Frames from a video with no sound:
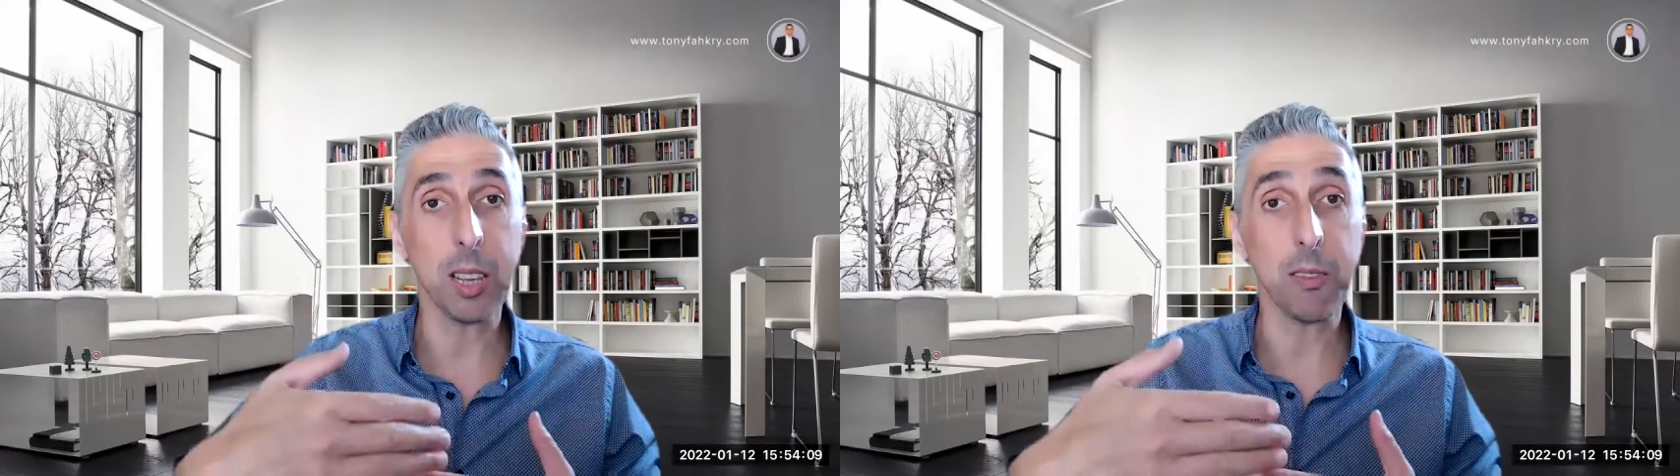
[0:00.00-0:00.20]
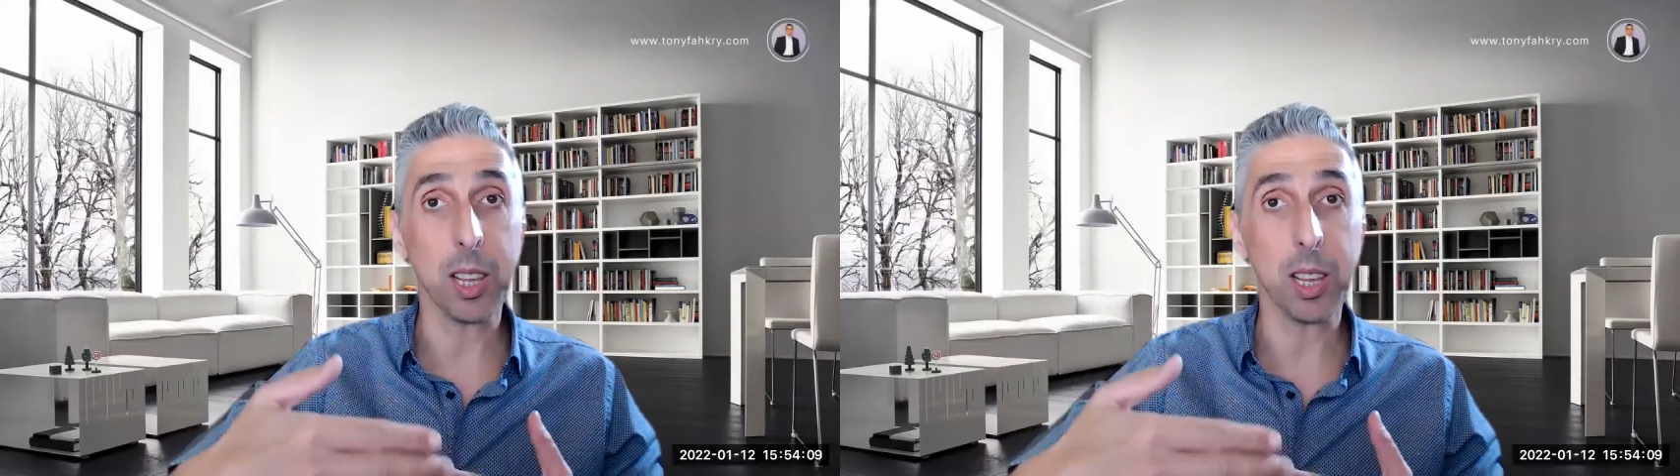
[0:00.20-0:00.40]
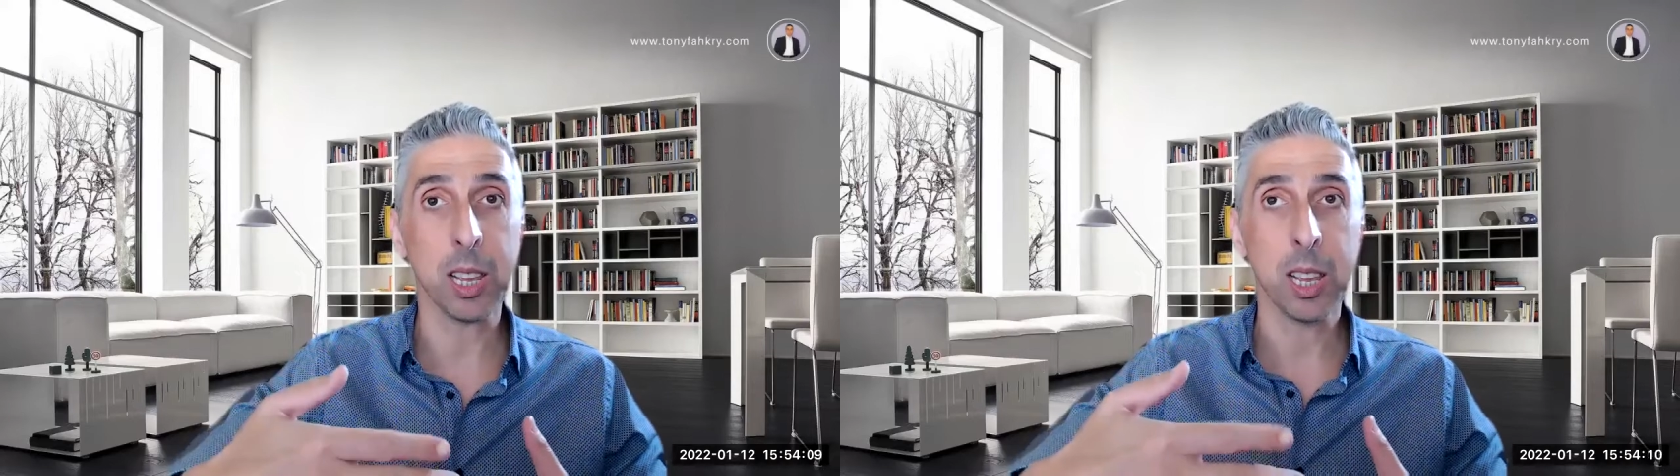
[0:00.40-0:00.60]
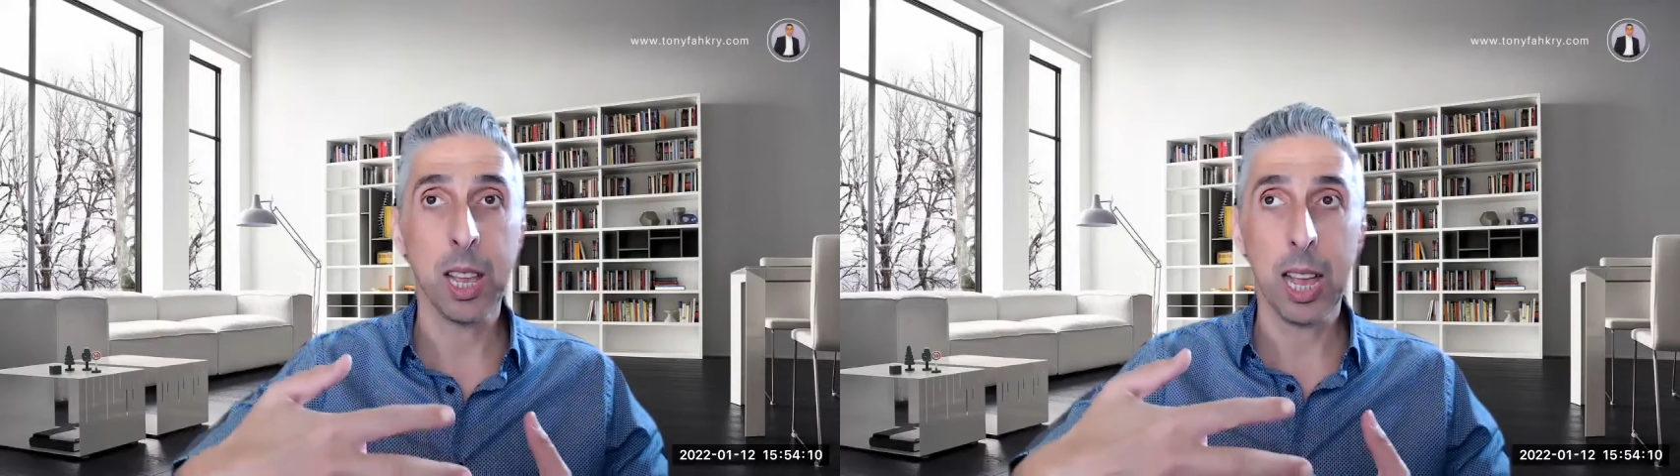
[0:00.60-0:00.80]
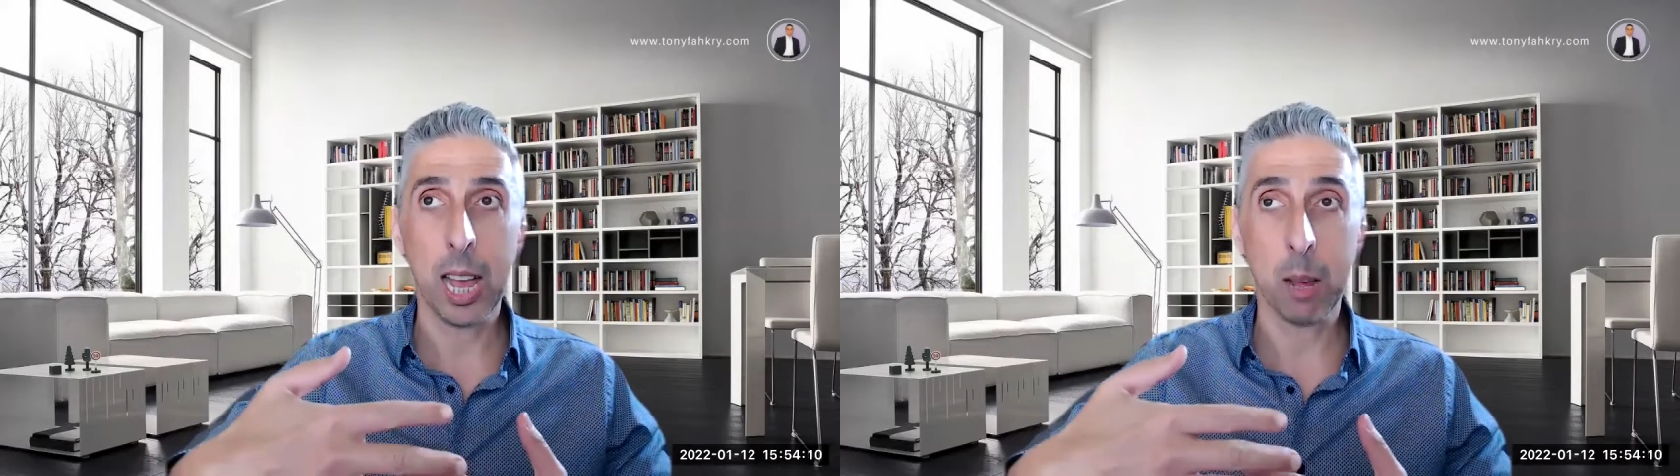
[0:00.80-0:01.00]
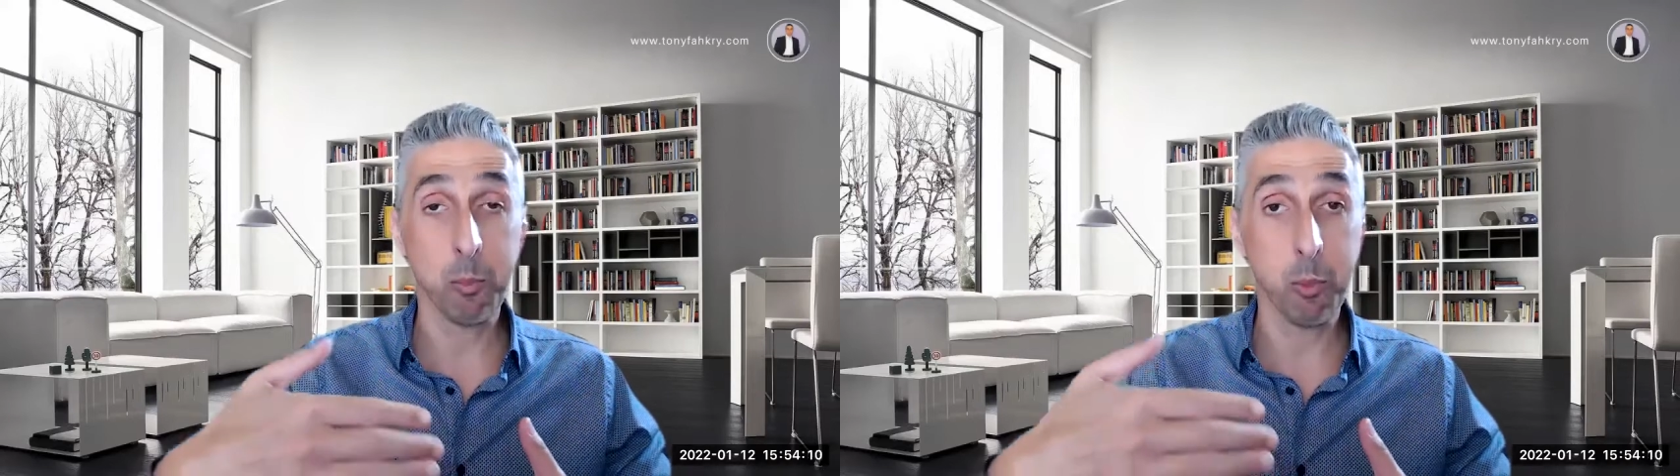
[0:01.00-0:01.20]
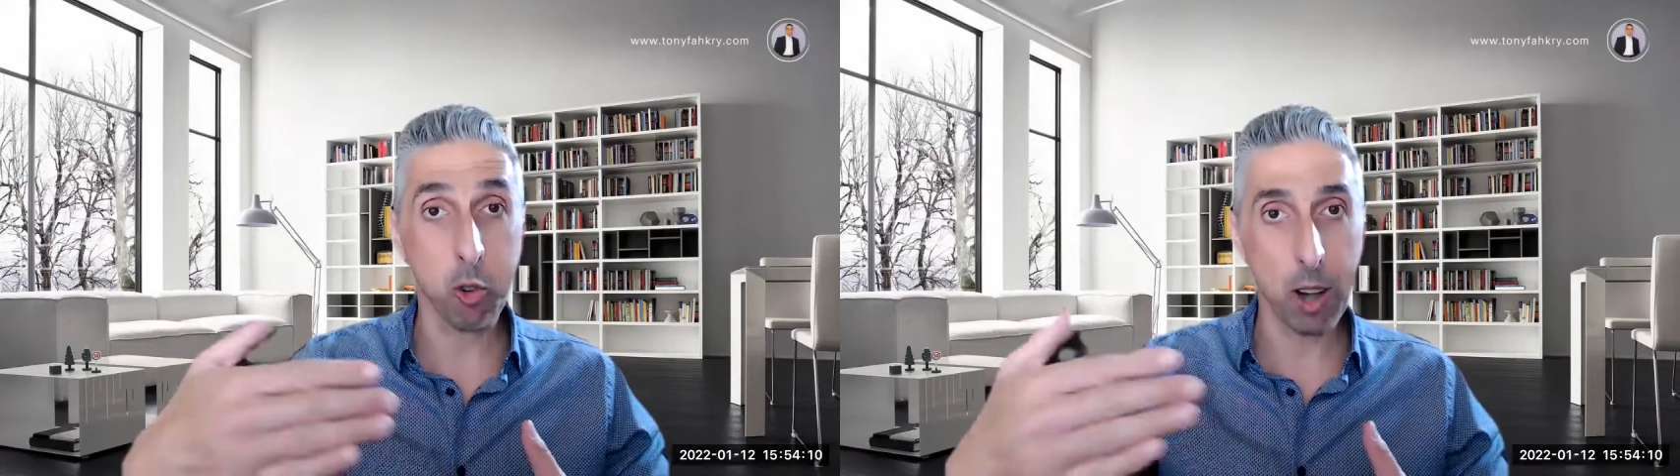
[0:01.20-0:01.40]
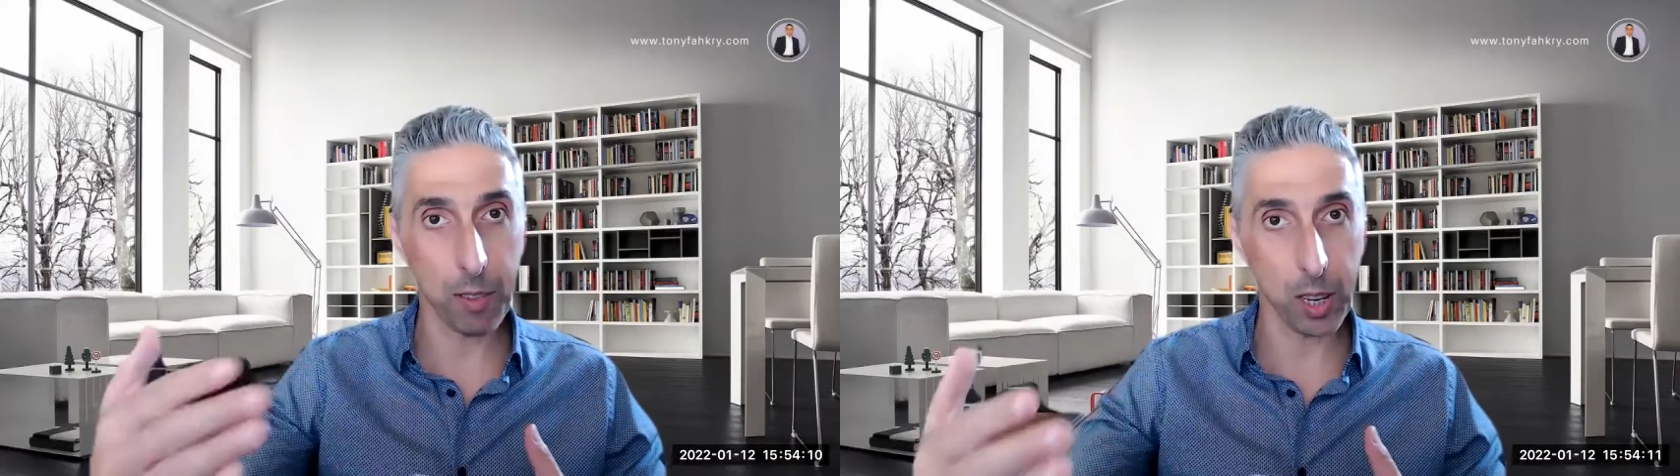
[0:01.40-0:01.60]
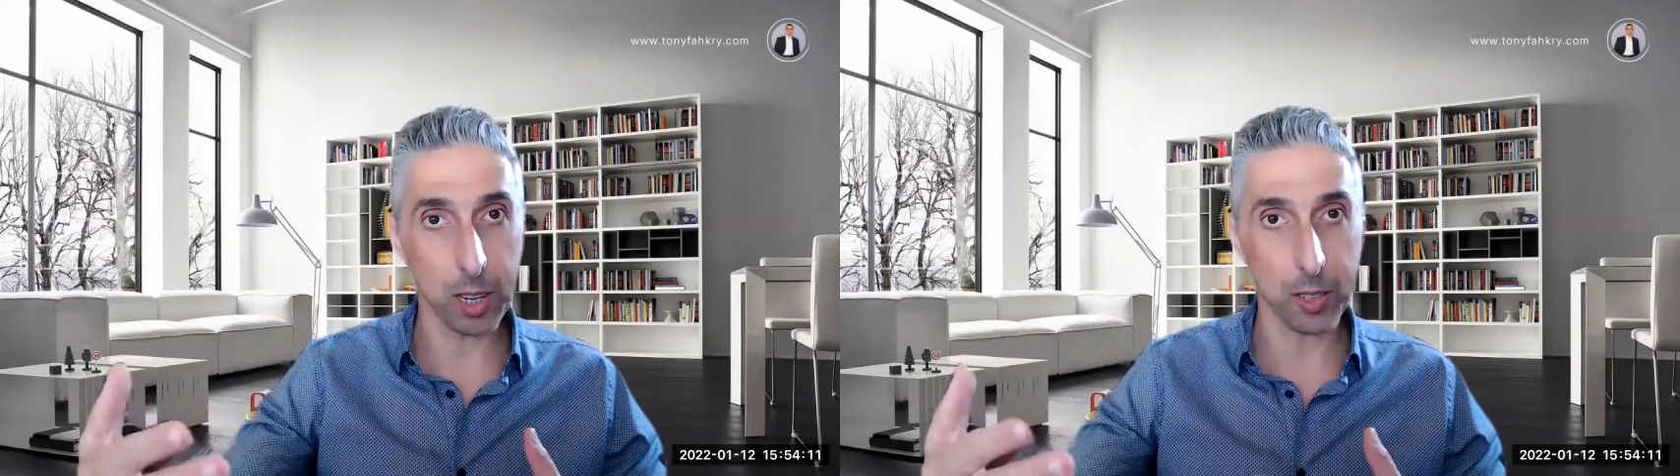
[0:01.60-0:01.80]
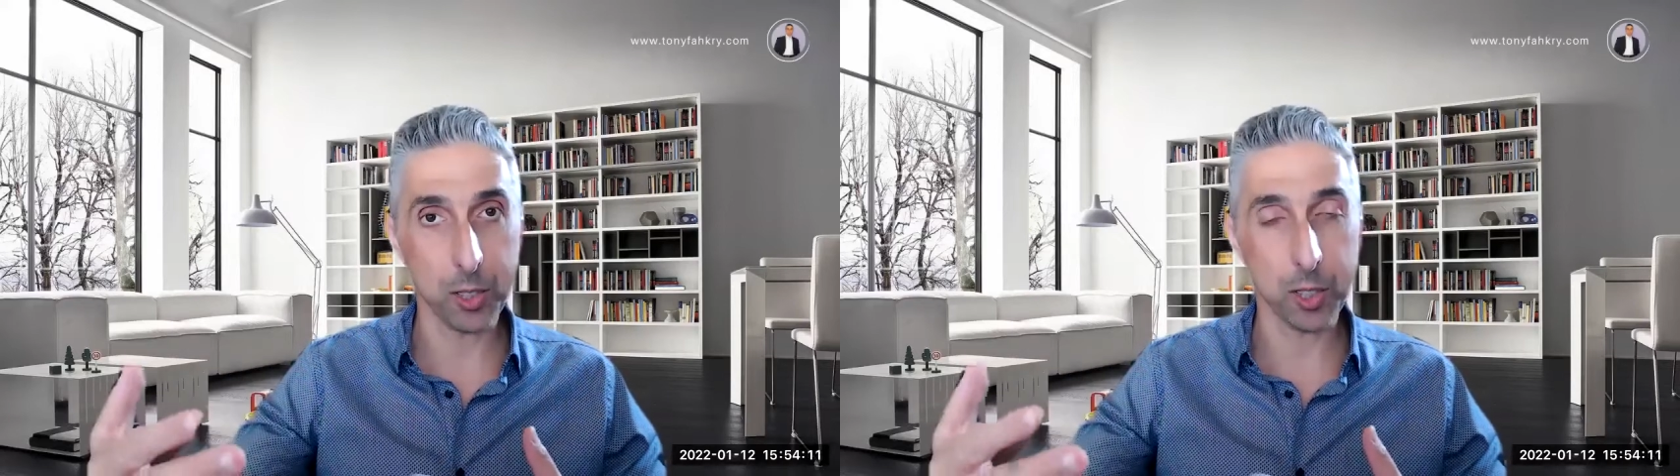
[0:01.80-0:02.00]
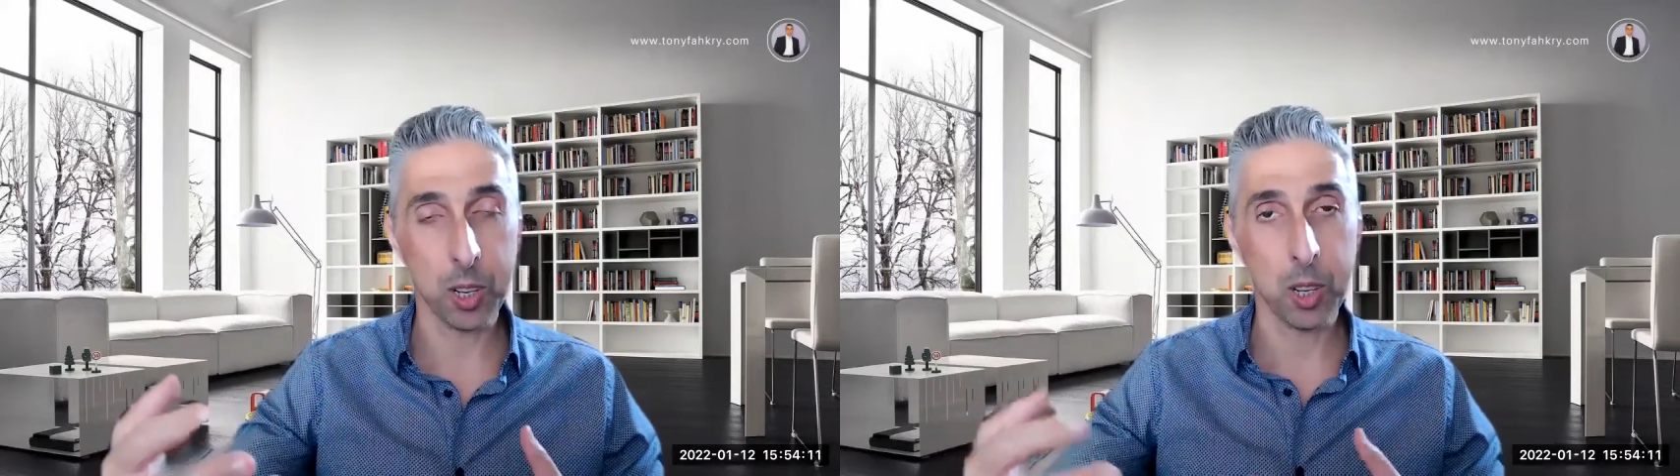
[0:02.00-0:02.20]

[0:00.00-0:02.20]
giving um, prevalence